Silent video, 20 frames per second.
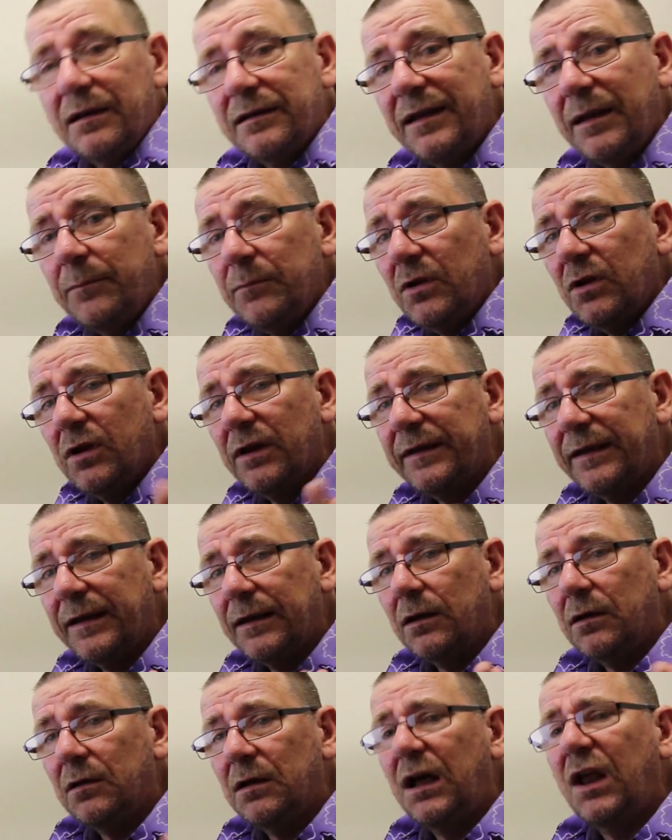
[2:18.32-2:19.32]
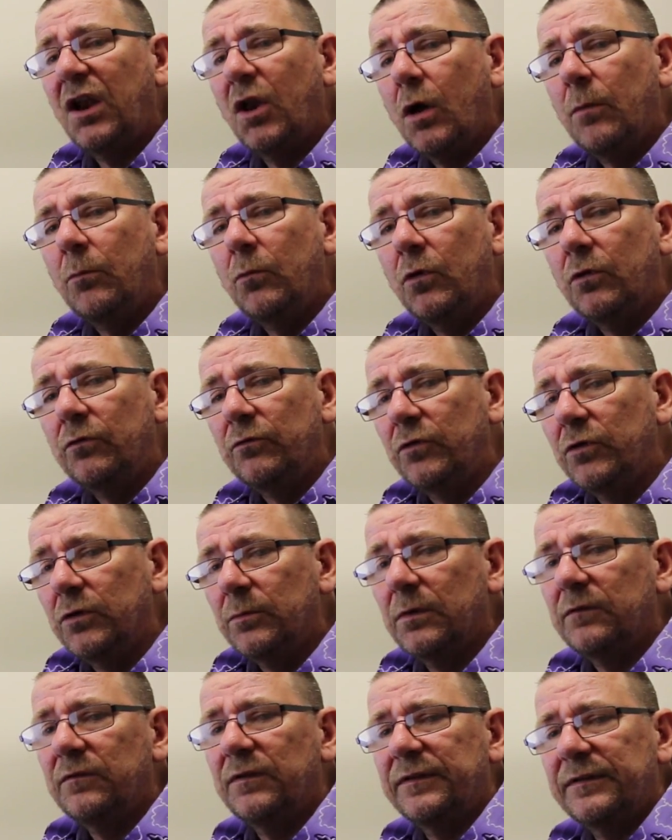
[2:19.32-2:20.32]
I get a lot more
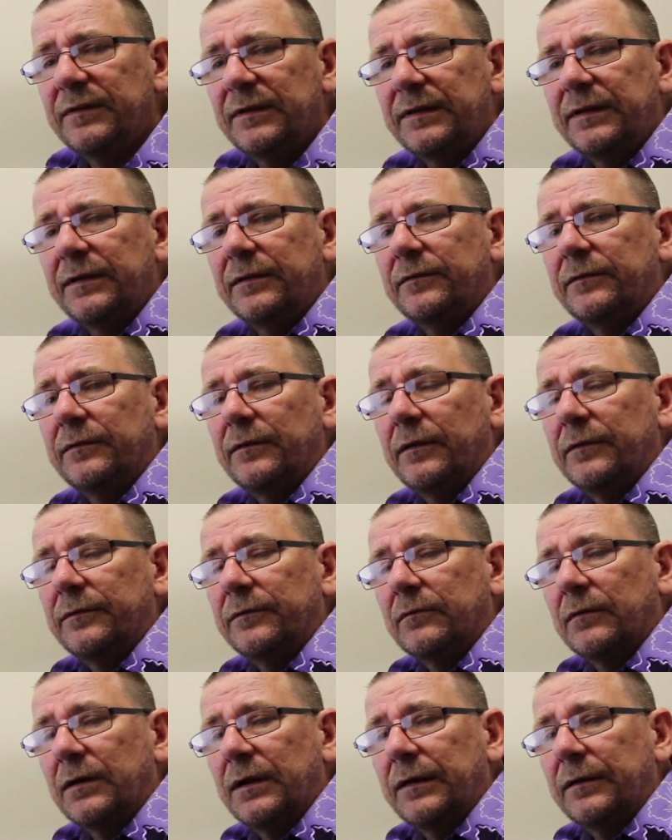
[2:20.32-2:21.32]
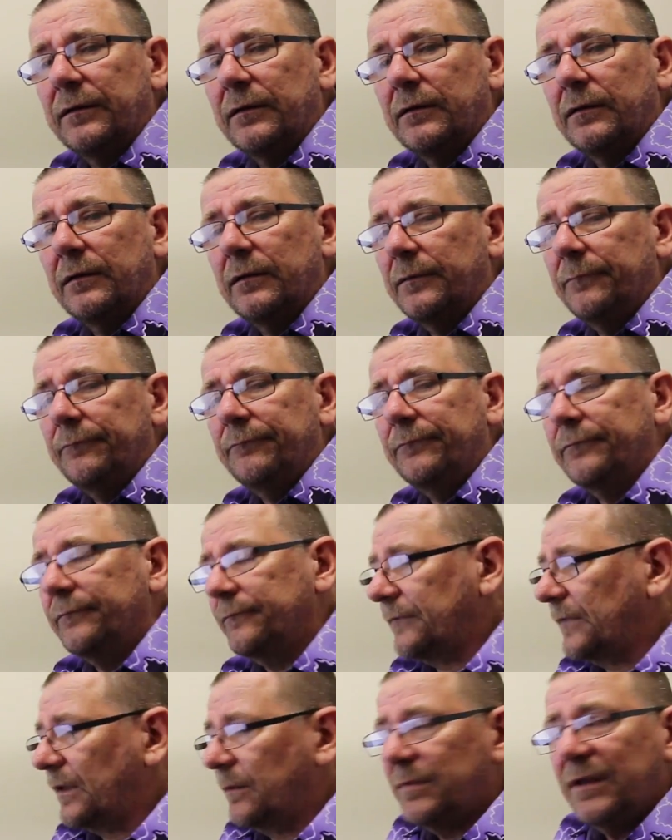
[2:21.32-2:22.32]
room. Obviously it's great,
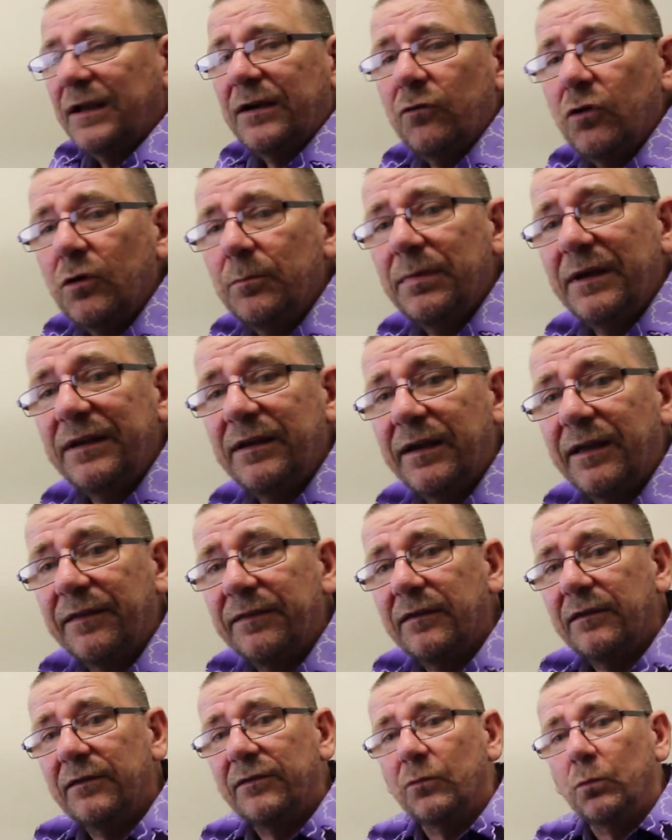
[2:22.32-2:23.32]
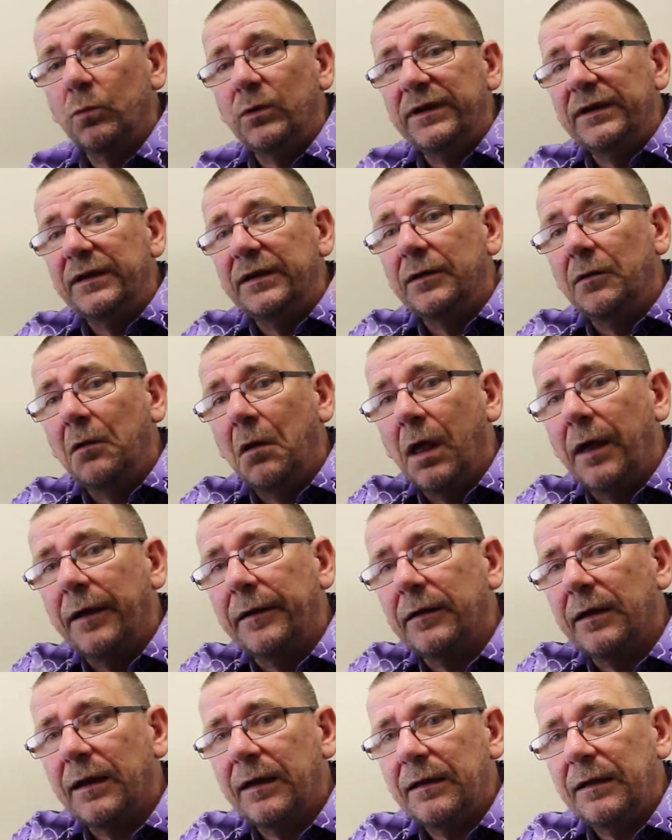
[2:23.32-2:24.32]
plenty of room, but you get this weird
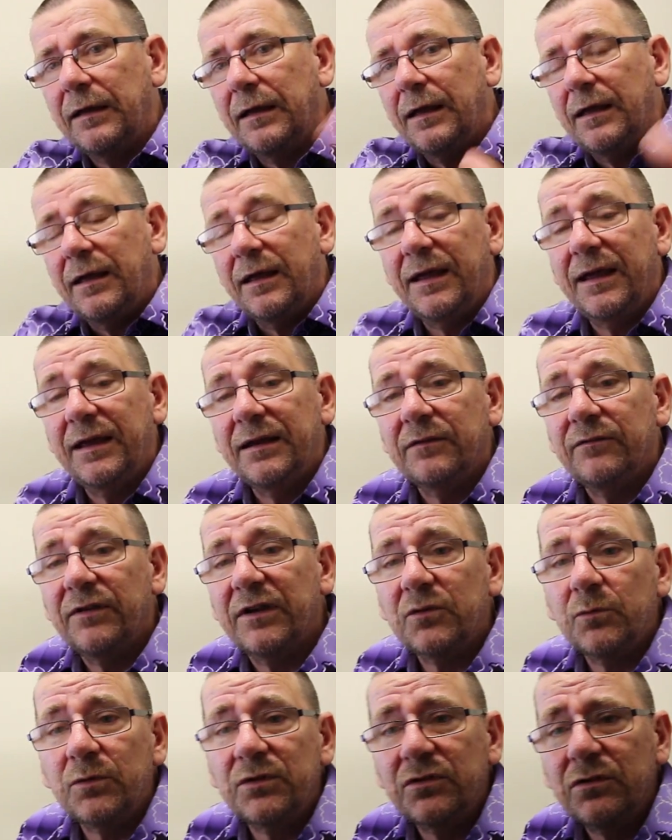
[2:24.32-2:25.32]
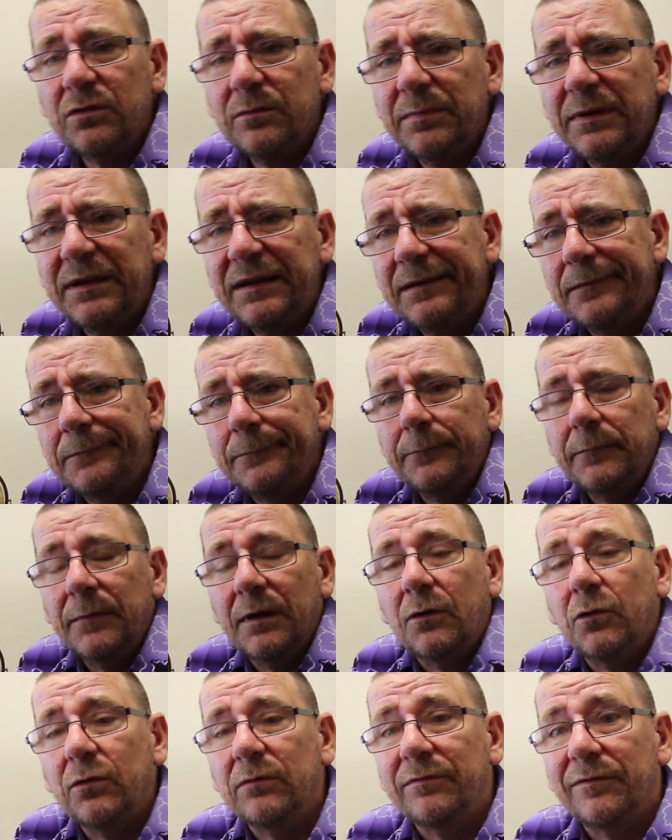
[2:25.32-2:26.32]
like hand effect, which could be
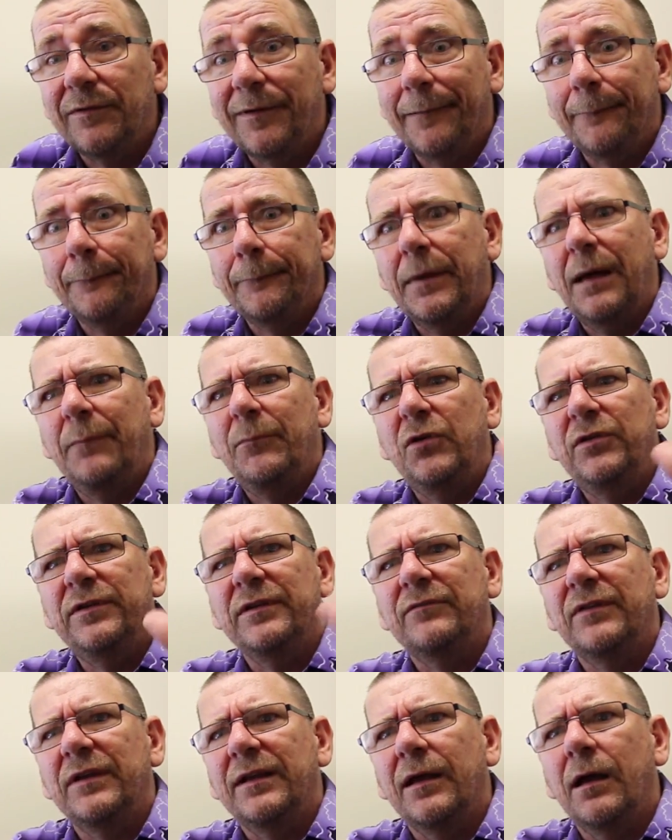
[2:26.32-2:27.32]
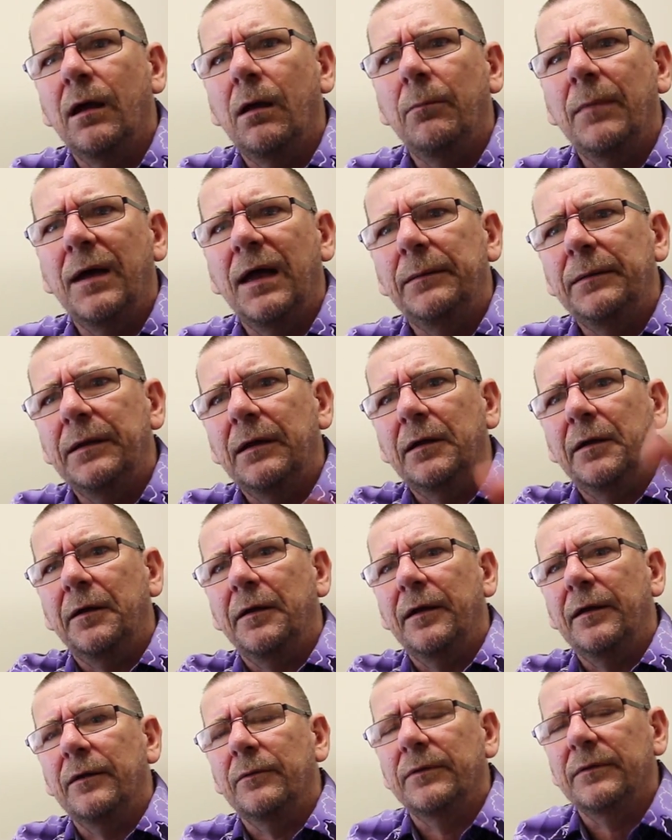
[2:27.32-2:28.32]
good for a music video maybe, I don't
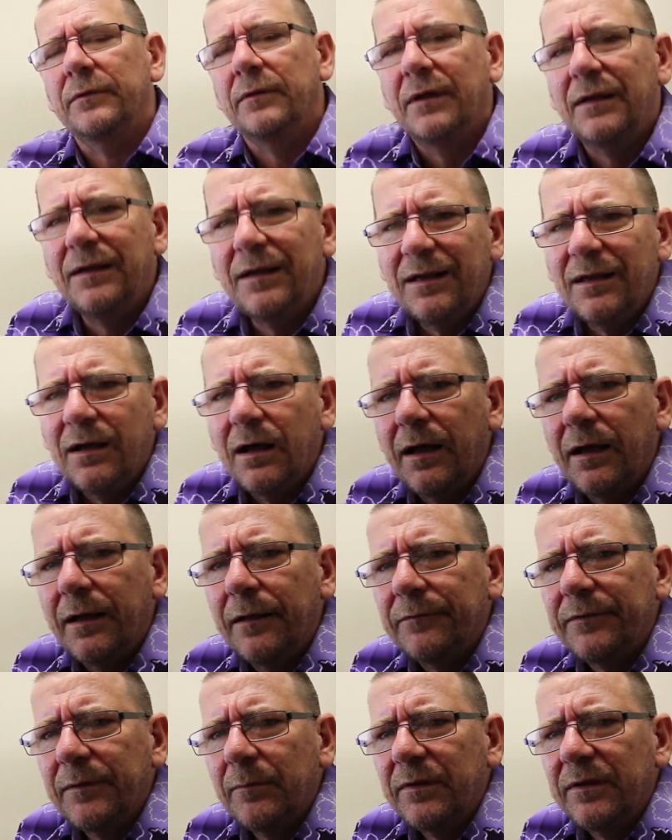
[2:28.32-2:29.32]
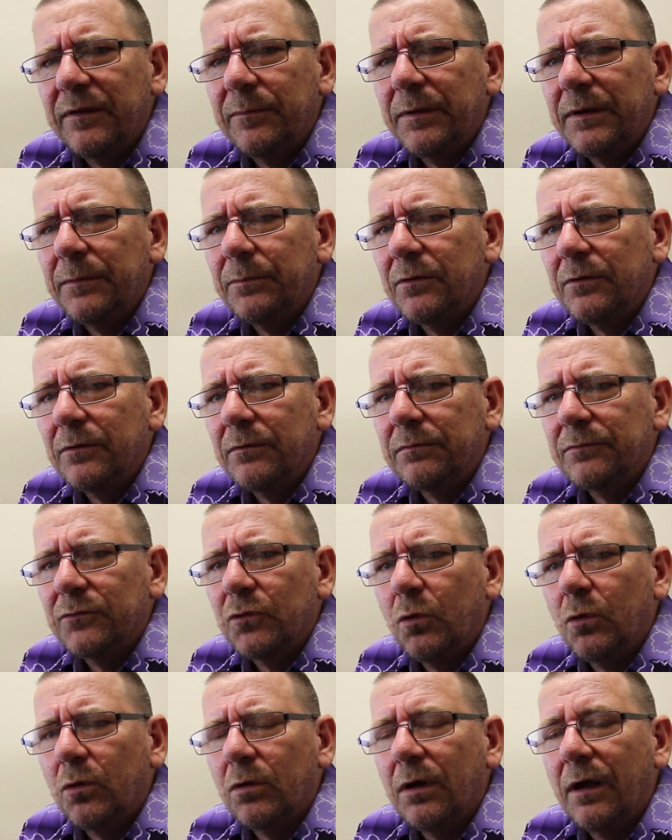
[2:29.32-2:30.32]
know. And some of these people
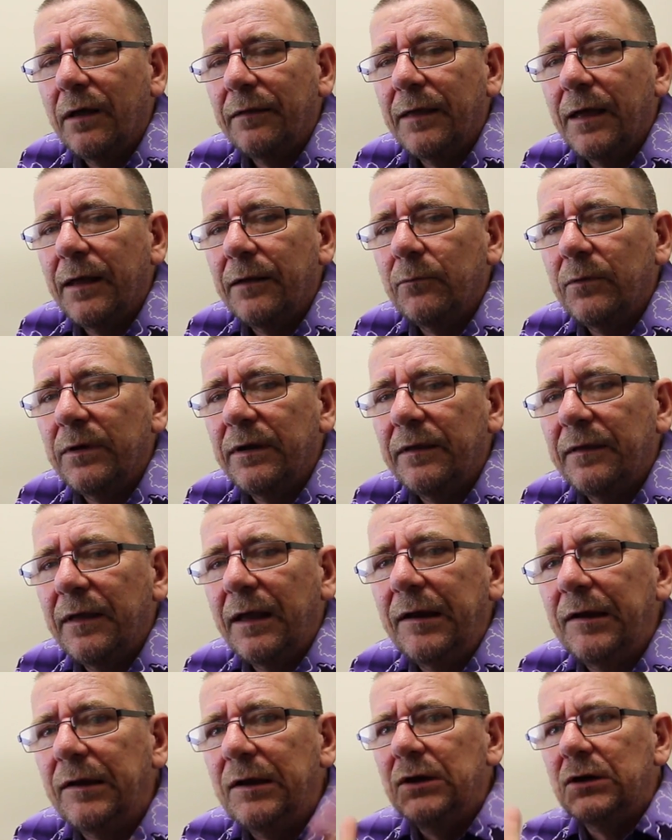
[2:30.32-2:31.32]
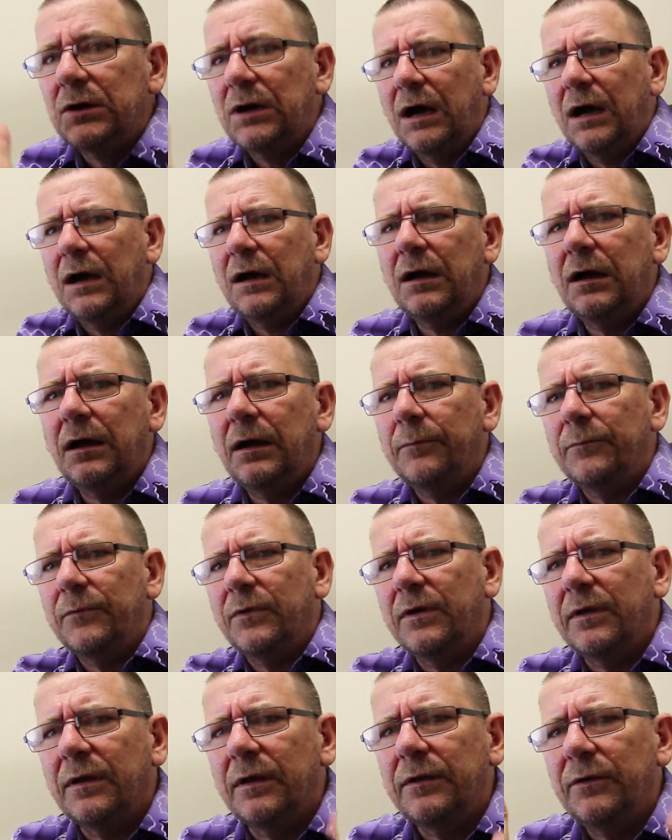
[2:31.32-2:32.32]
talk like that, where they, I'm
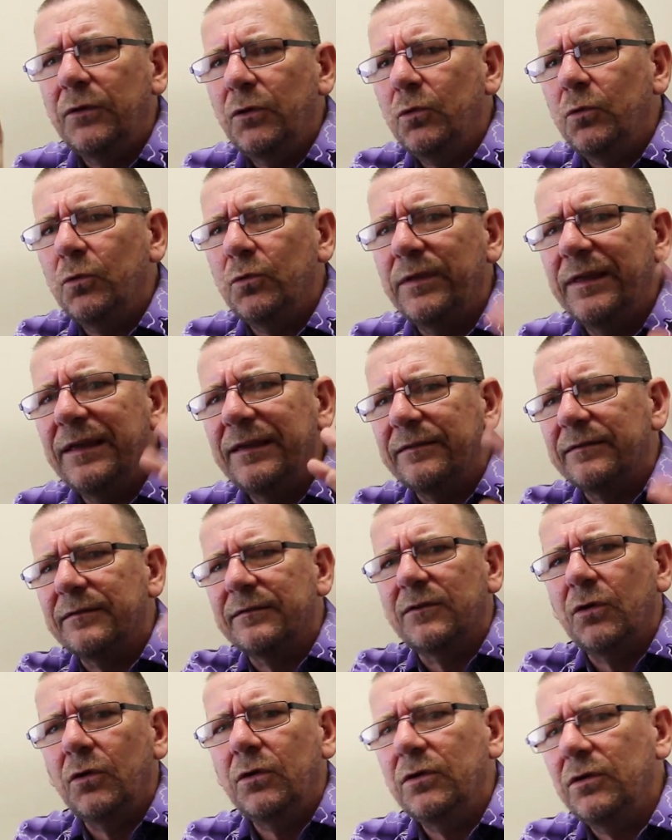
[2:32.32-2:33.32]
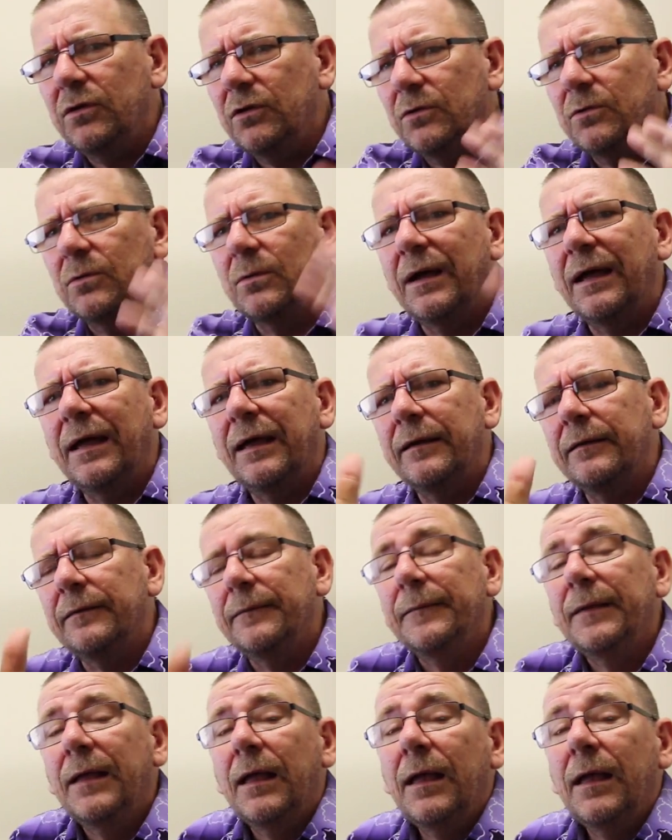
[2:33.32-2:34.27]
gonna do this to you, and